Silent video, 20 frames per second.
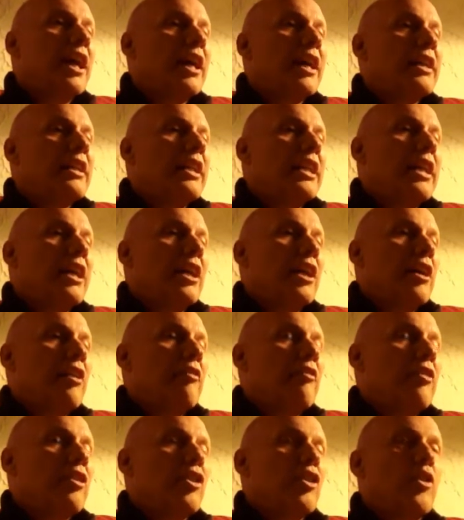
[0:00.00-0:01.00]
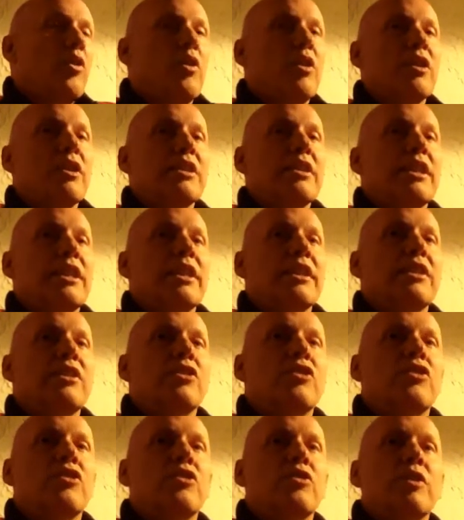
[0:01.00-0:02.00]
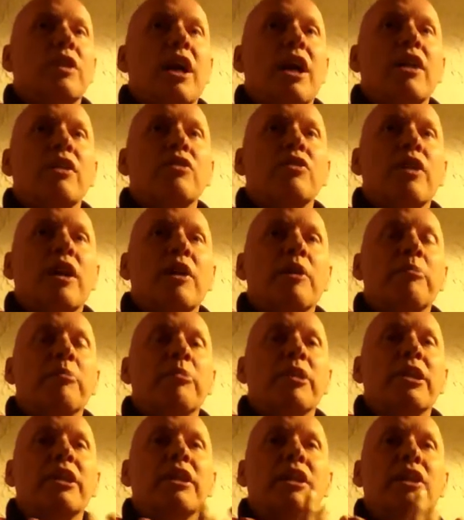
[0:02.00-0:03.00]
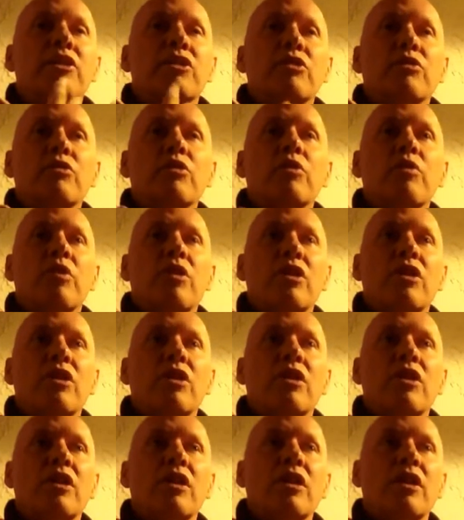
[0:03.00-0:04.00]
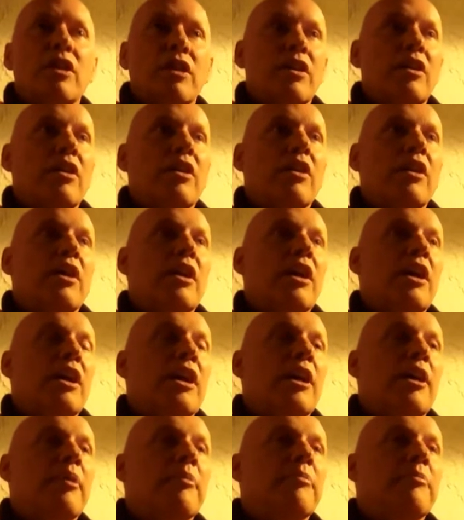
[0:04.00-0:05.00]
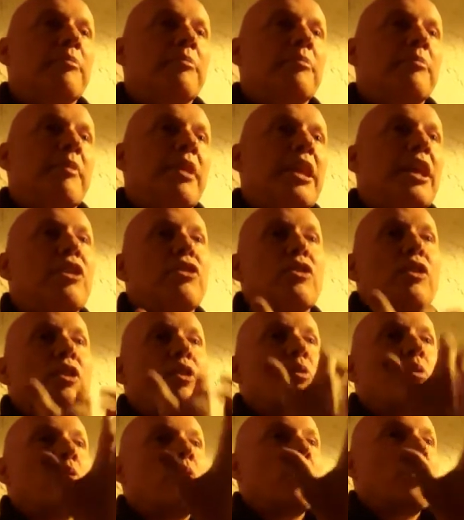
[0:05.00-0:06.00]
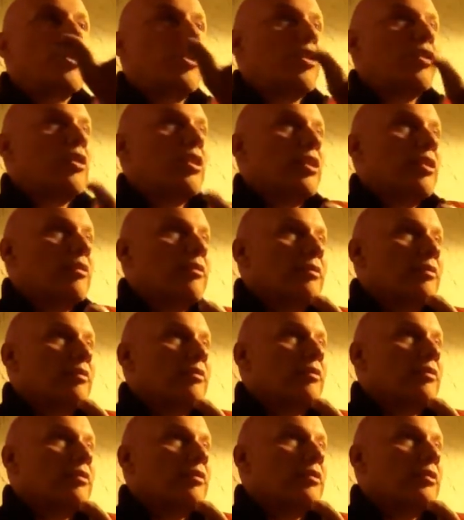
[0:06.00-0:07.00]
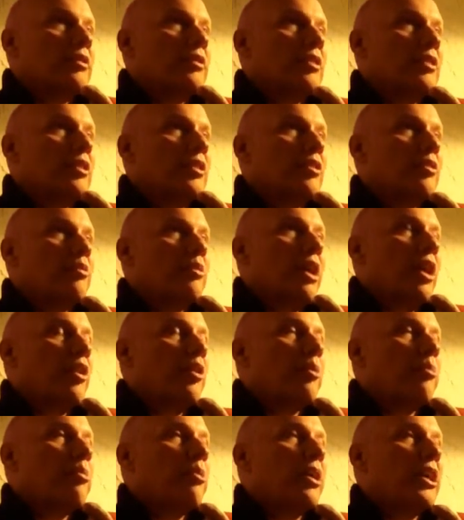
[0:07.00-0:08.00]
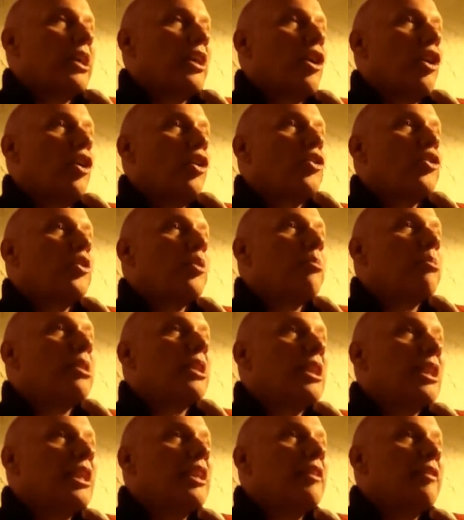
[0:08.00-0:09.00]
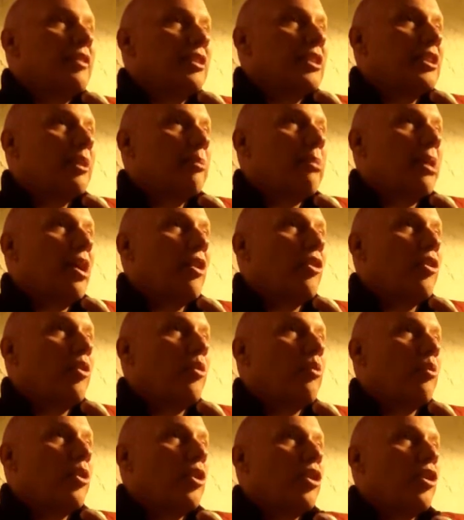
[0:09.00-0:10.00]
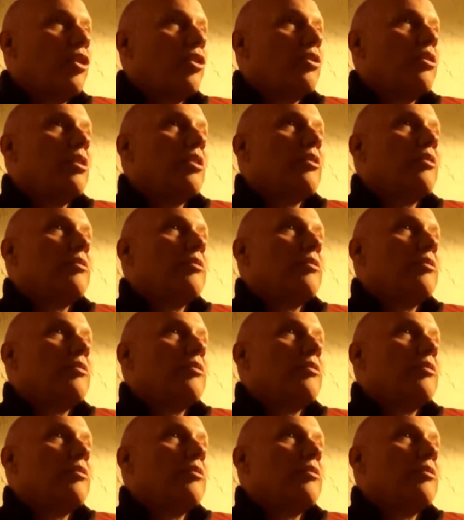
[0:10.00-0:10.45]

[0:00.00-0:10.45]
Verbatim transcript: idea of the course is do not try to bring the truth Uh, into the world, rather bring all your beliefs about the world